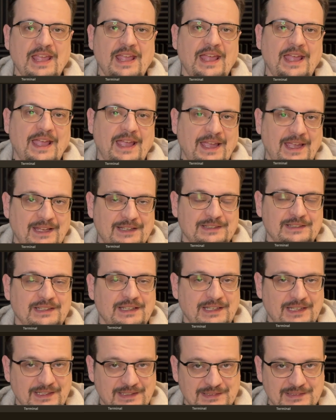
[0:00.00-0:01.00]
And
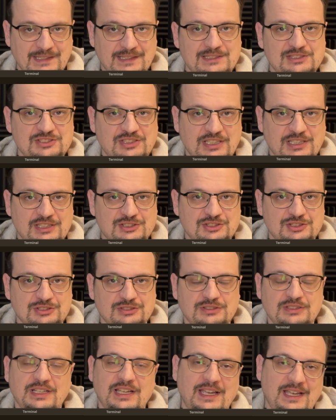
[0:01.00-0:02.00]
in that
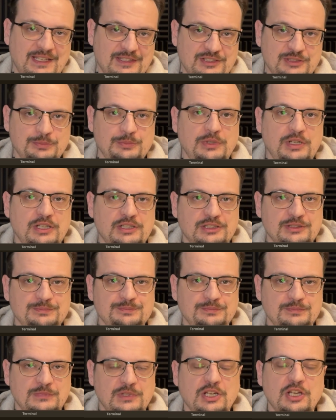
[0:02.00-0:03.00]
section at the
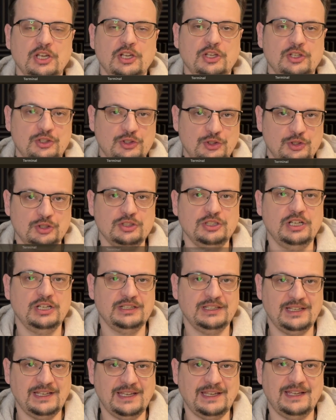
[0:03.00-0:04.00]
bottom, you're going
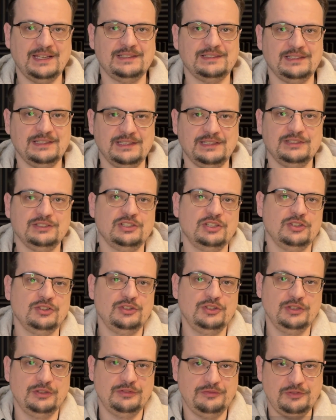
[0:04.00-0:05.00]
to add in
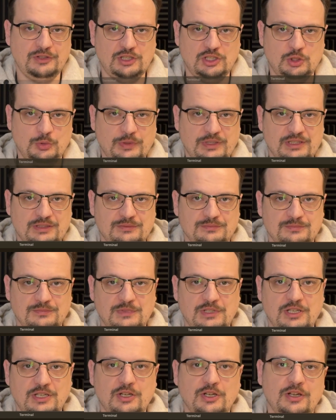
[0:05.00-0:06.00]
the following,
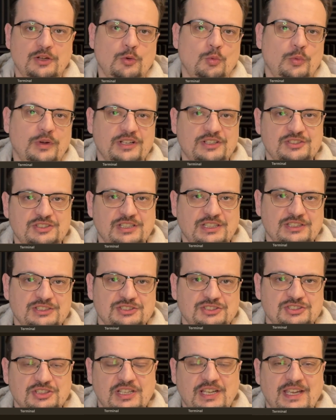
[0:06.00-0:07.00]
which
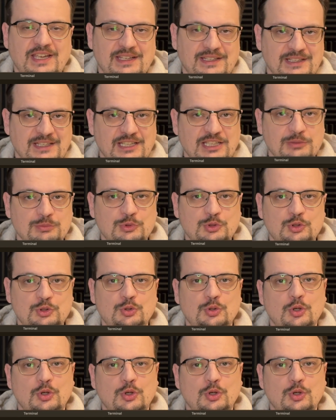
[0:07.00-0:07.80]
is enable_UART